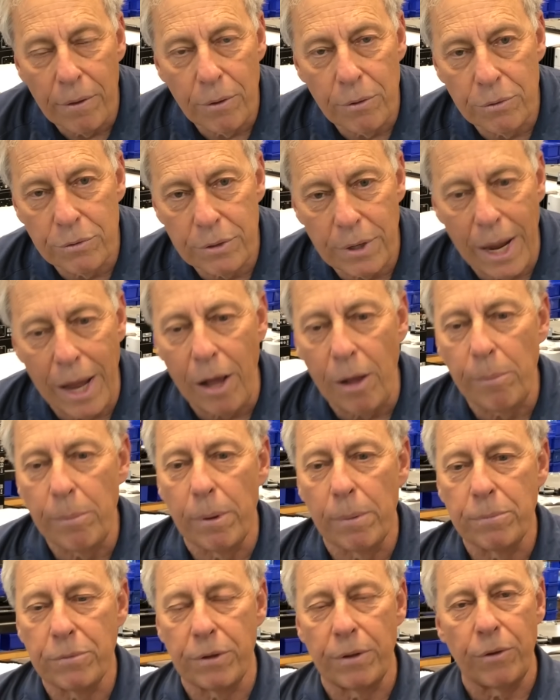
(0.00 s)
those
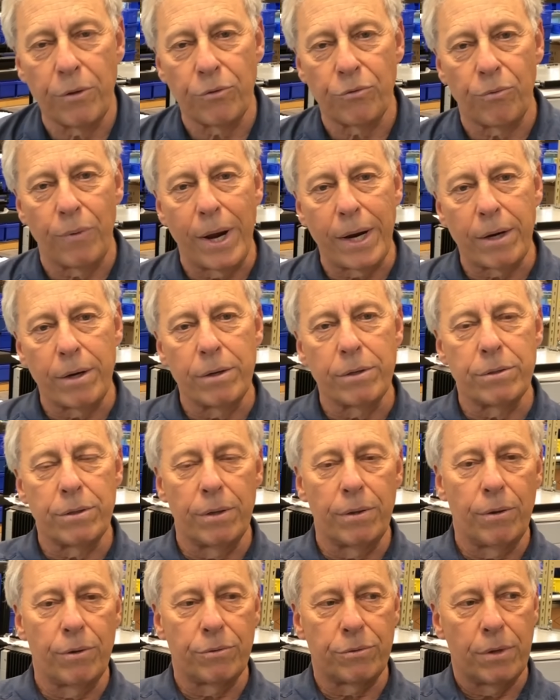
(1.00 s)
albums and those records
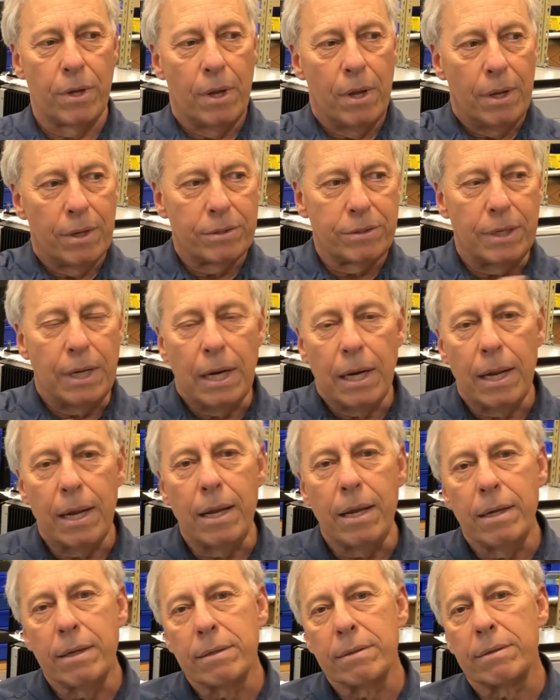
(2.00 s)
and those
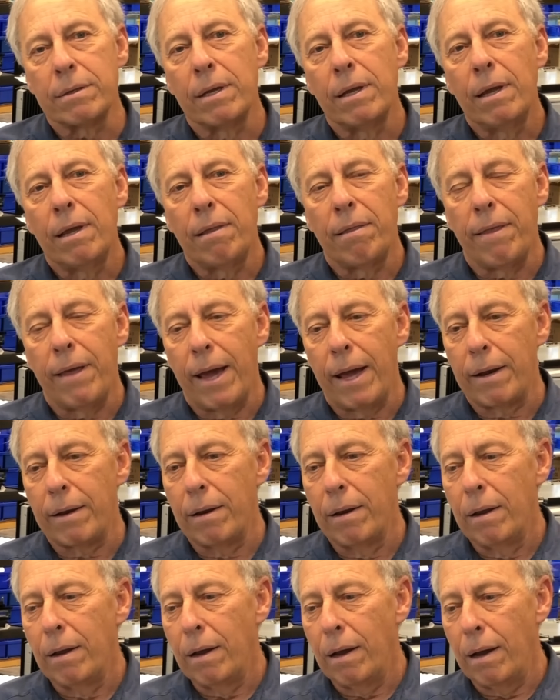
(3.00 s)
CDs that
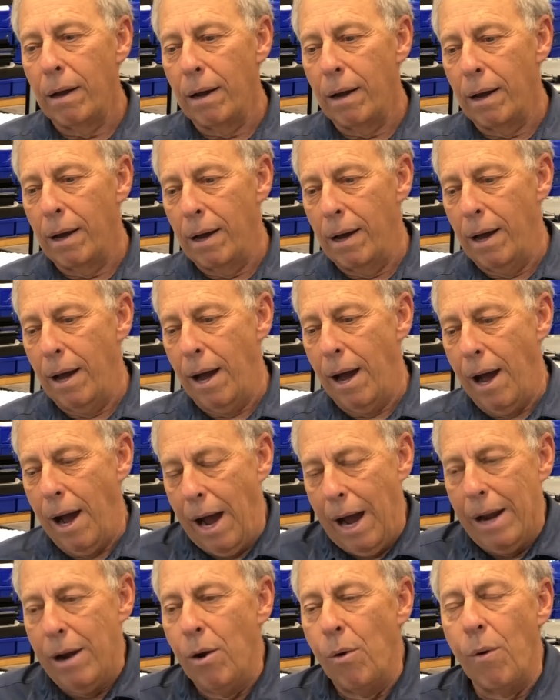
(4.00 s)

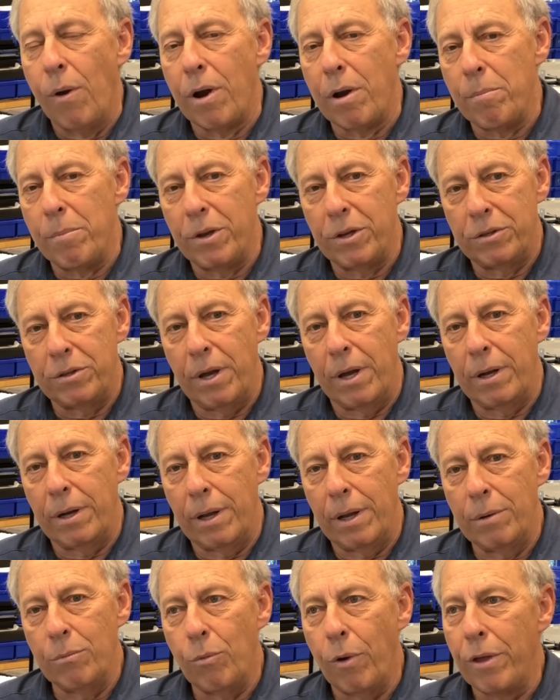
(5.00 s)
I don't want to miss out
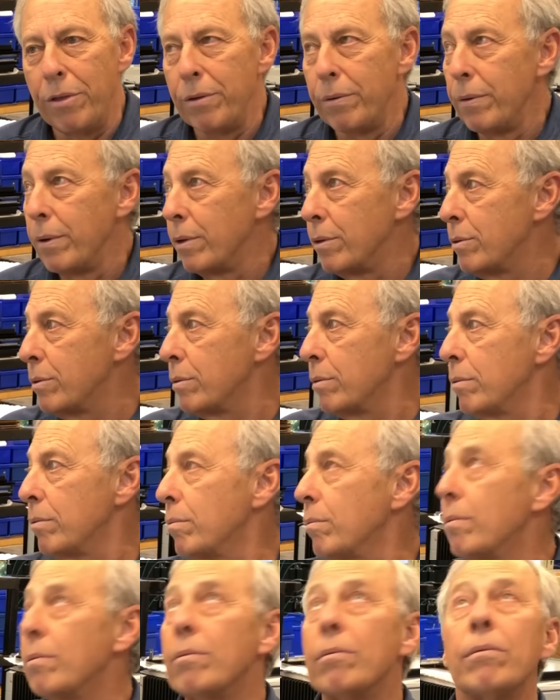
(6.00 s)
on, whether it's
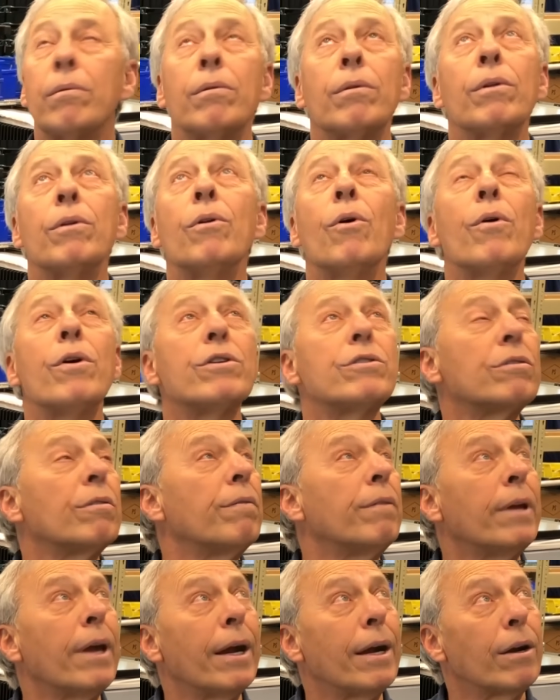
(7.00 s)
the noise of
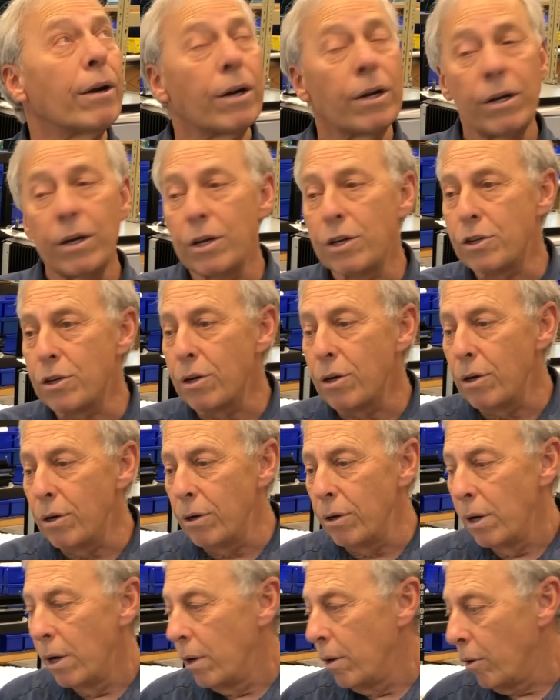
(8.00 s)
the air
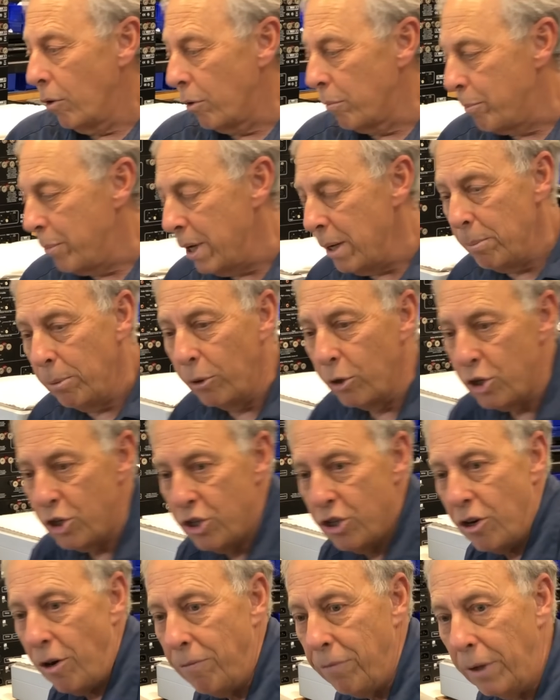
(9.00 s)
conditioner or people
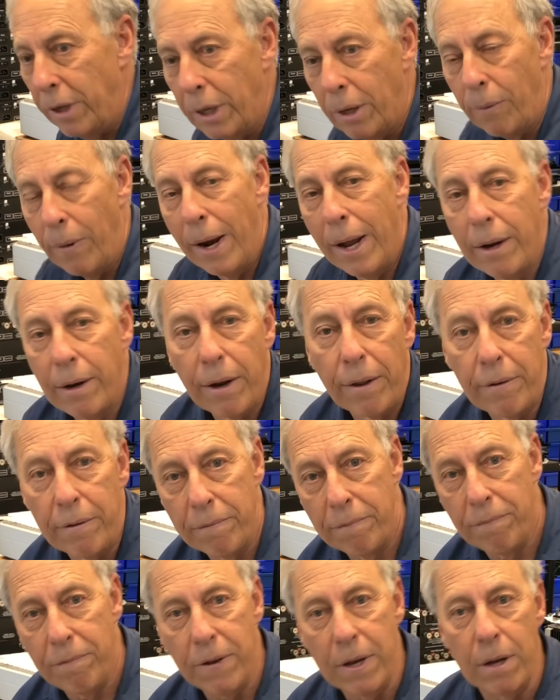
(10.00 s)
shuffling around on their
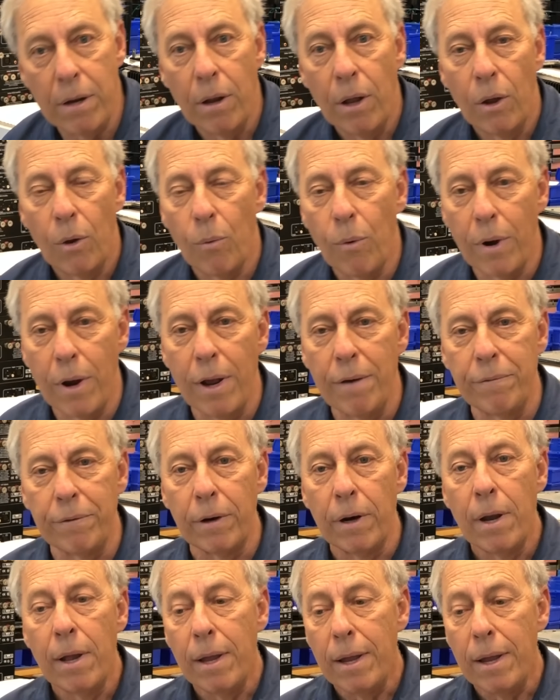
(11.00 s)
feet, whatever.